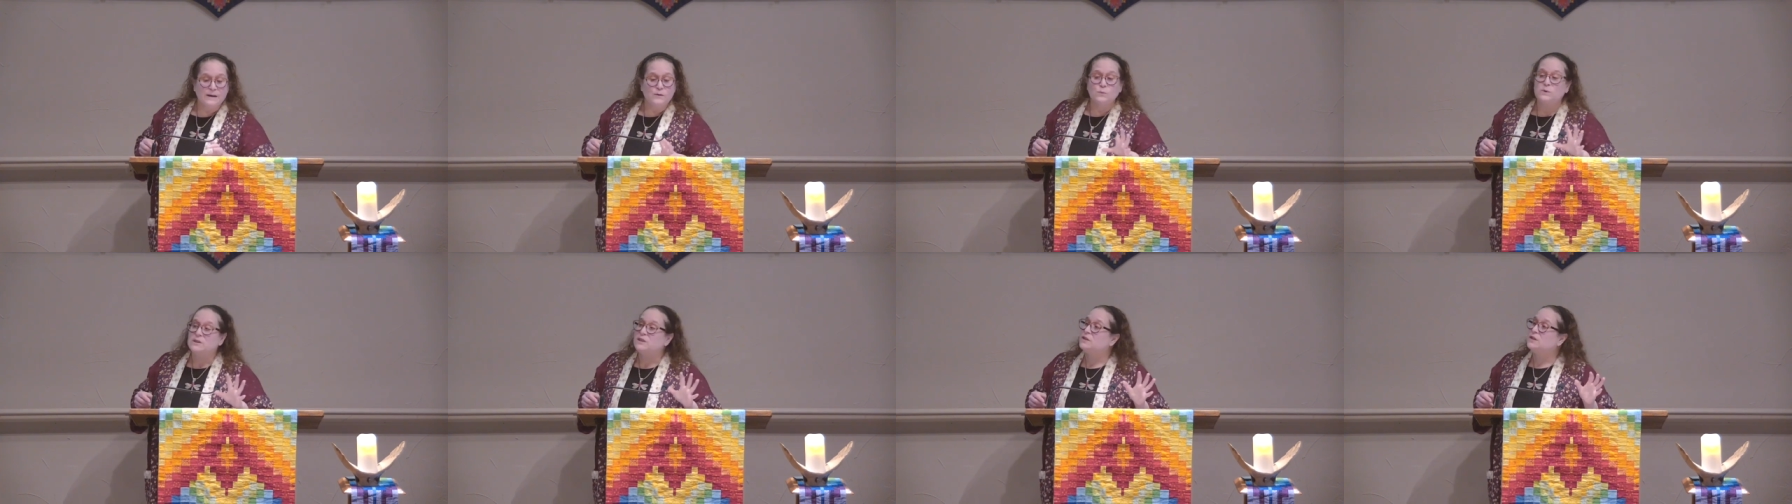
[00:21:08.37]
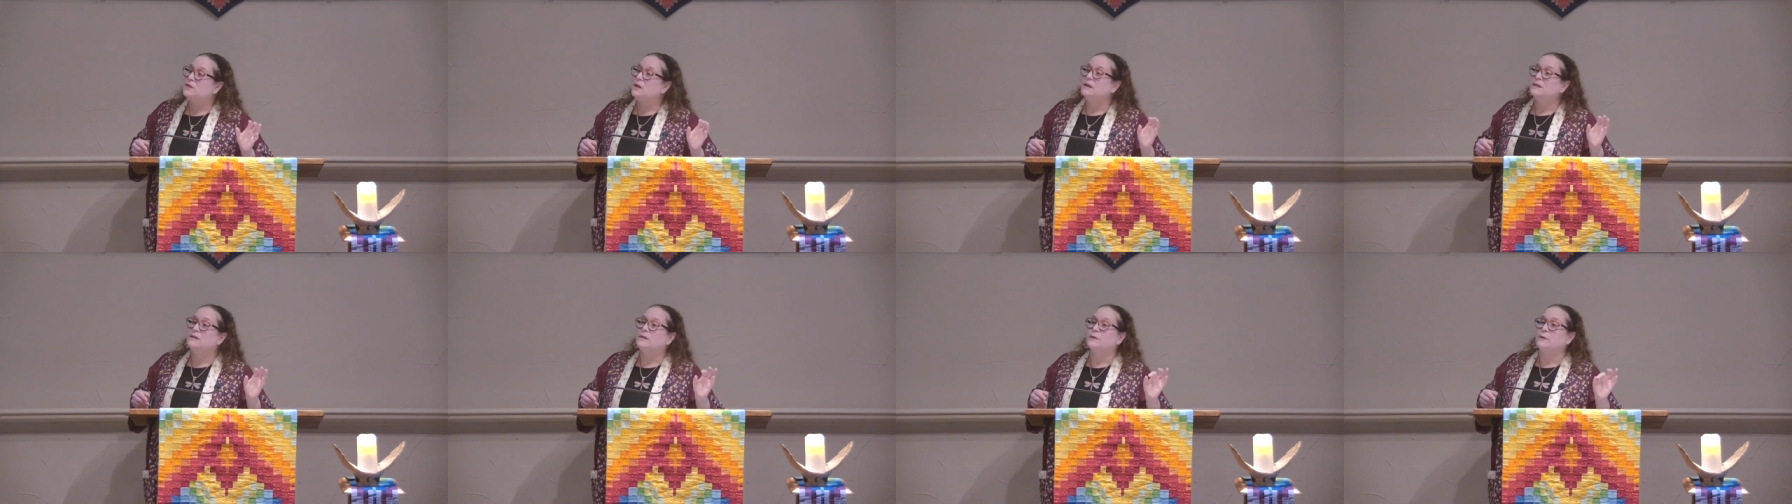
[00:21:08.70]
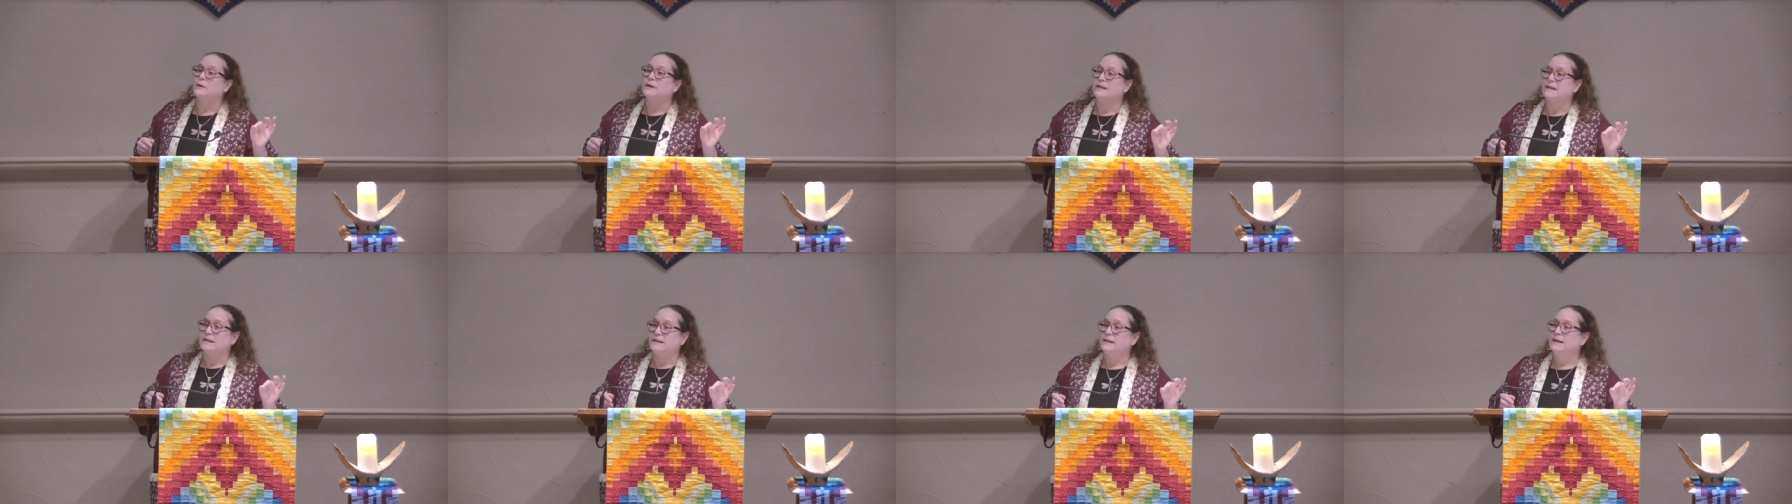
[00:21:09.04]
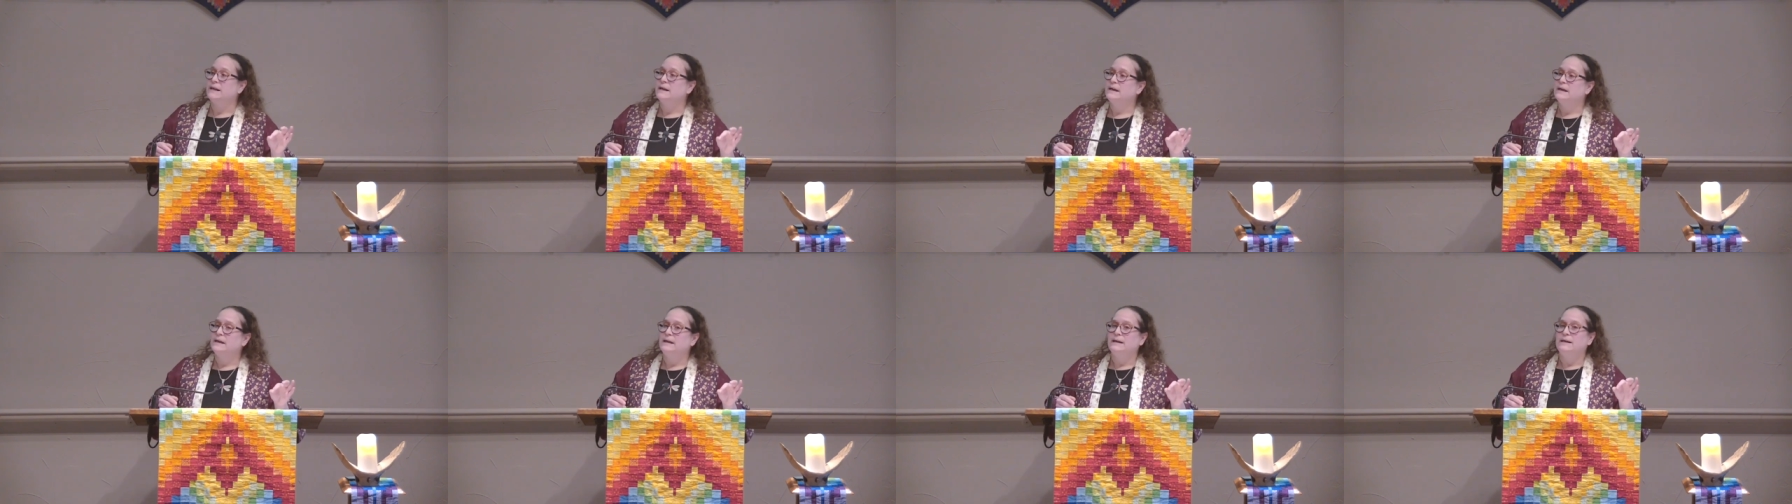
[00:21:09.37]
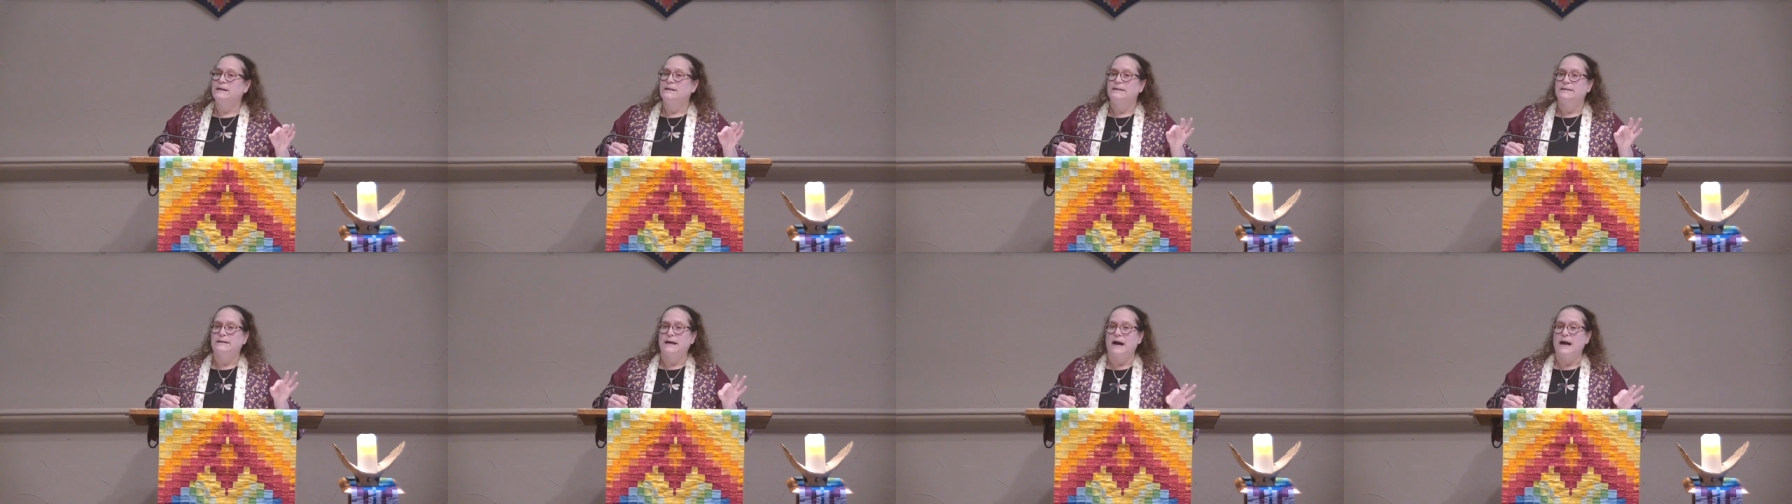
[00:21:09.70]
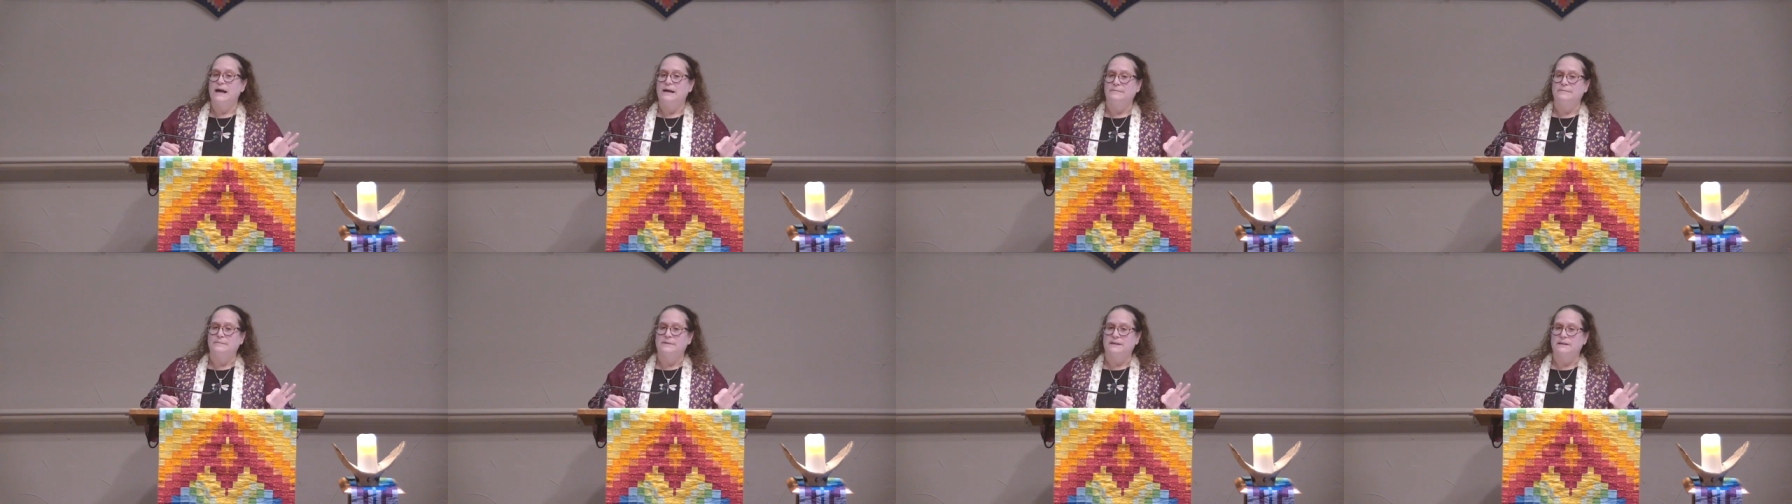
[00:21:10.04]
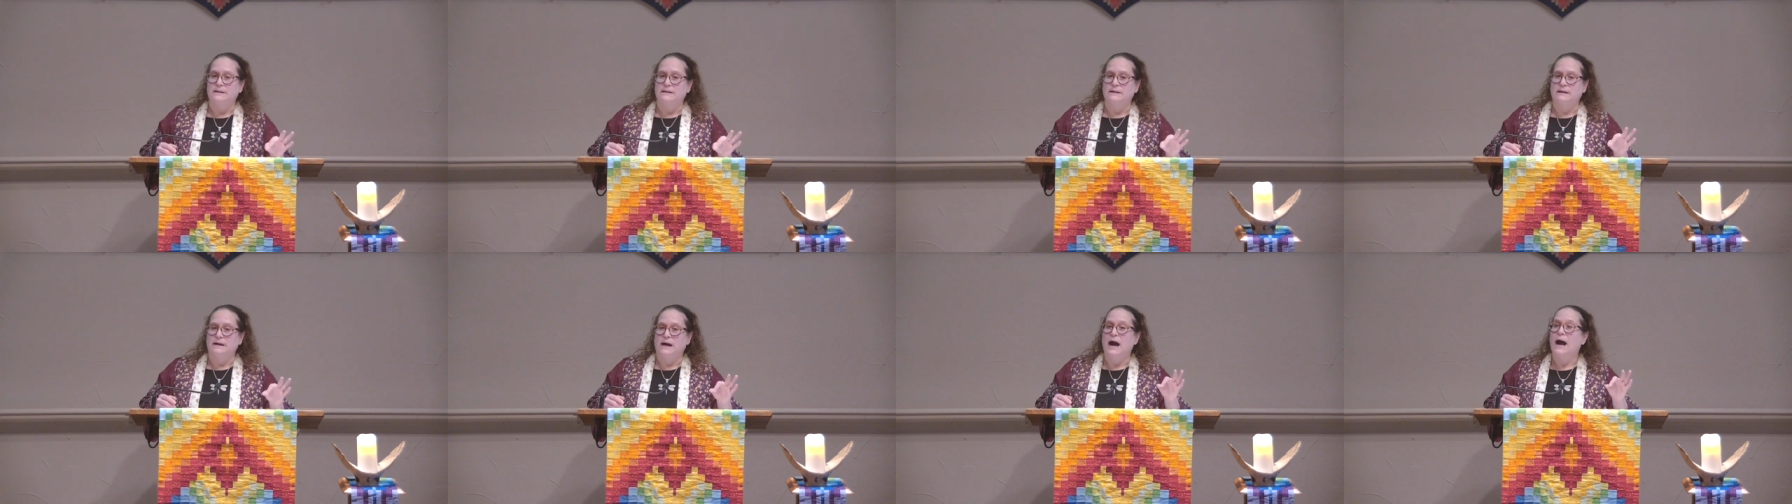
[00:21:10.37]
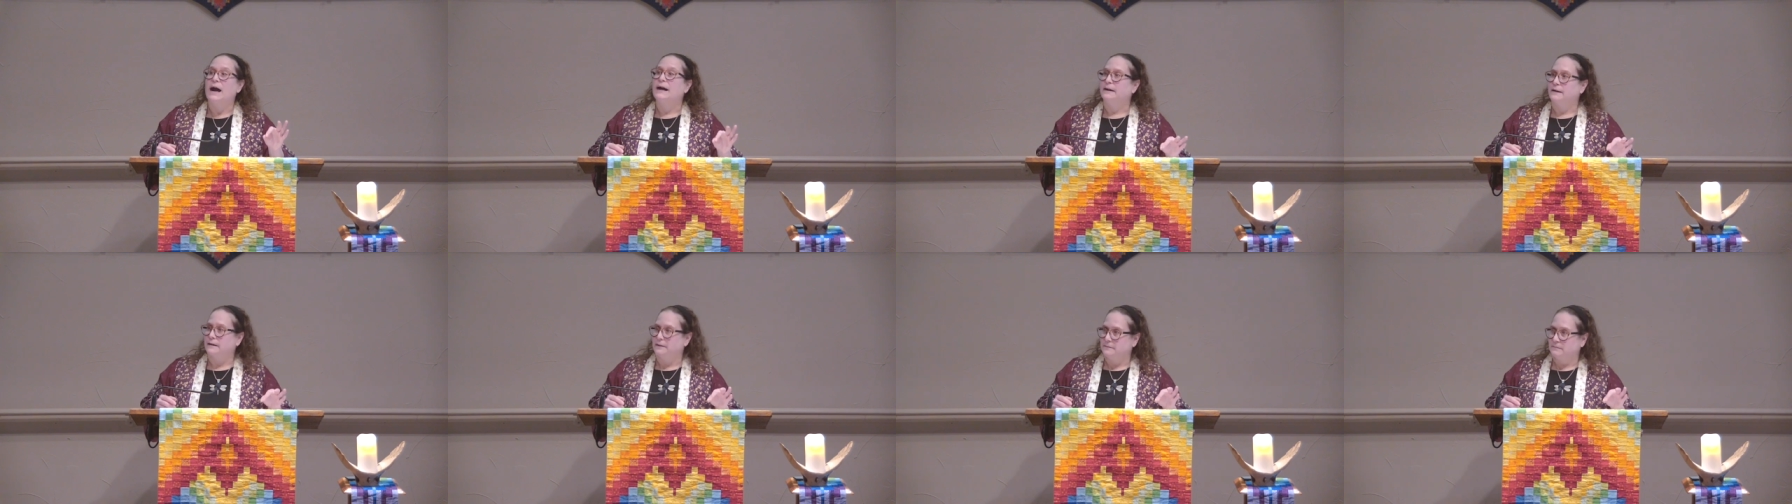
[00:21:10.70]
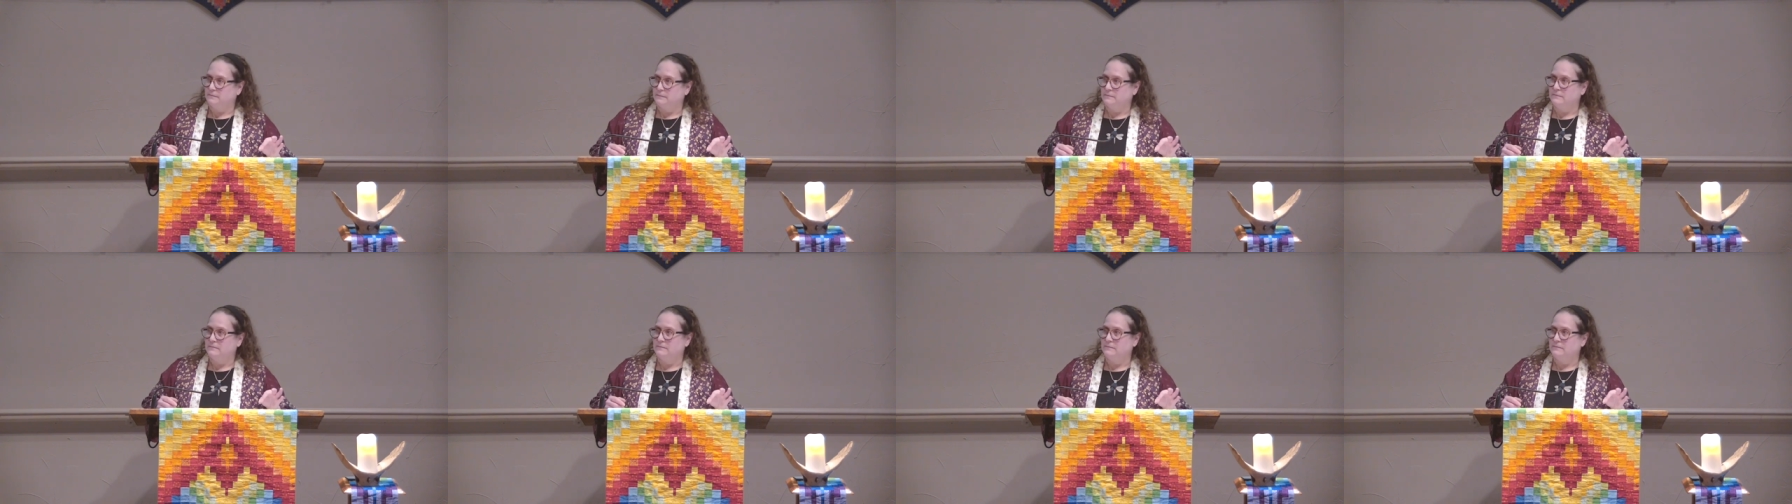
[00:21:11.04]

It was 3 times higher.